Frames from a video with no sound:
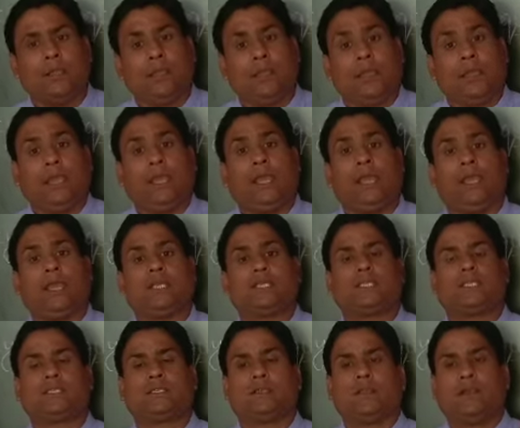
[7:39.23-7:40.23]

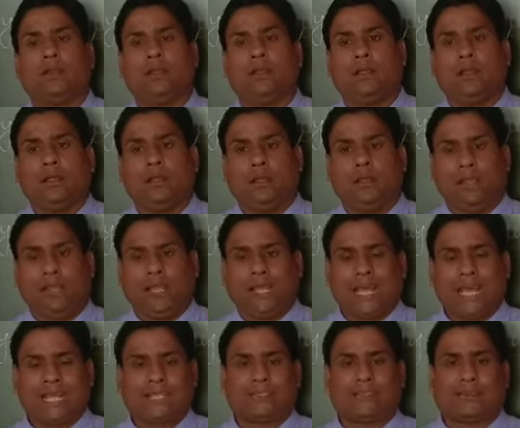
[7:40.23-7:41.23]
he
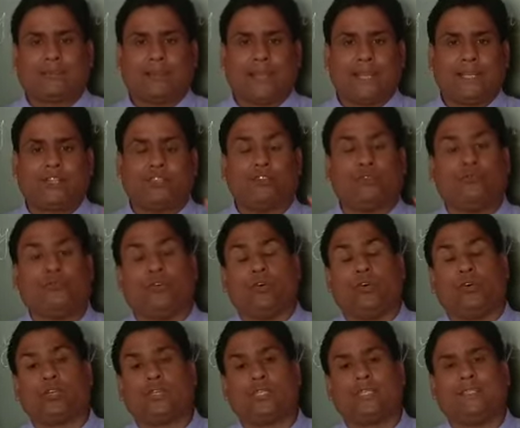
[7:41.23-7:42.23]
has the right to
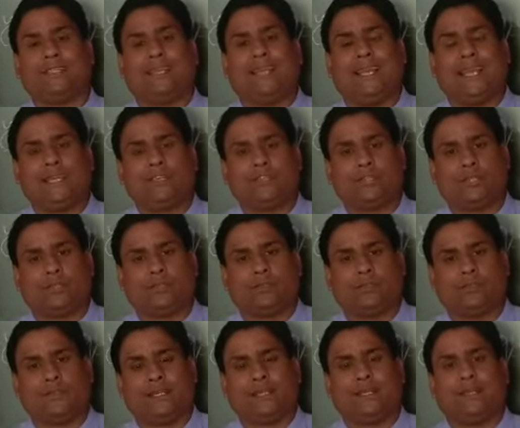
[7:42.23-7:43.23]
vote in the elections,
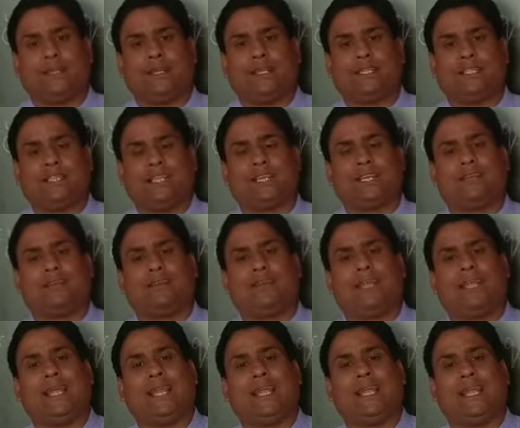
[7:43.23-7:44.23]
whether it is general
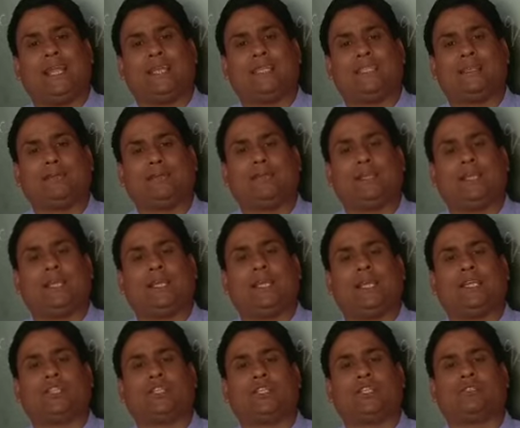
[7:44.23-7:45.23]
assembly
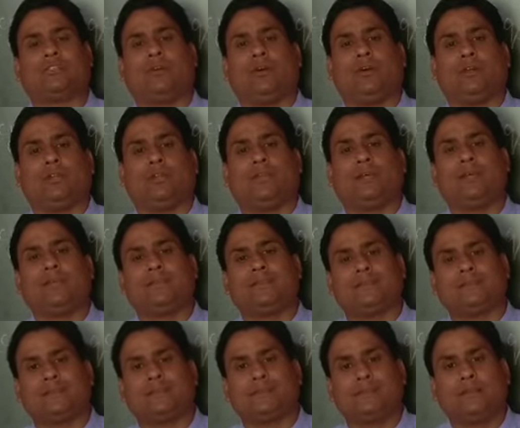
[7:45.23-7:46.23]
elections or
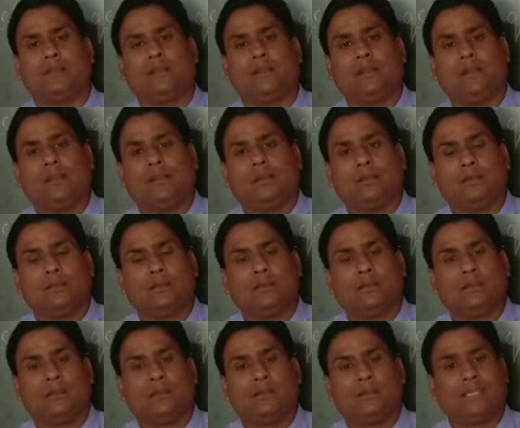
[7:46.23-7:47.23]

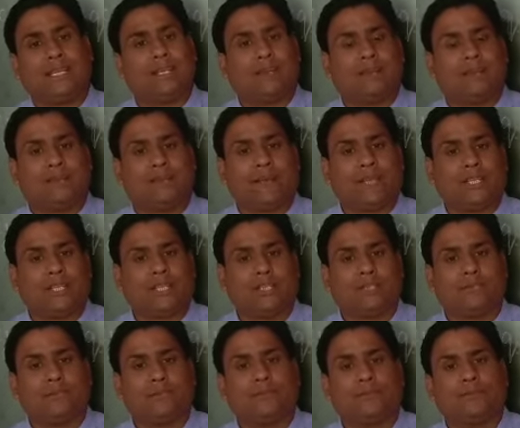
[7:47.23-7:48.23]
the general
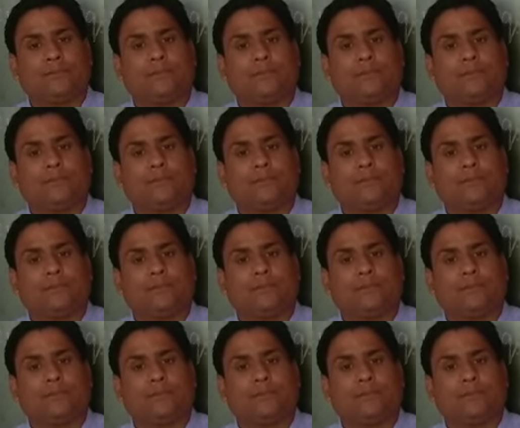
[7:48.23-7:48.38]
elections.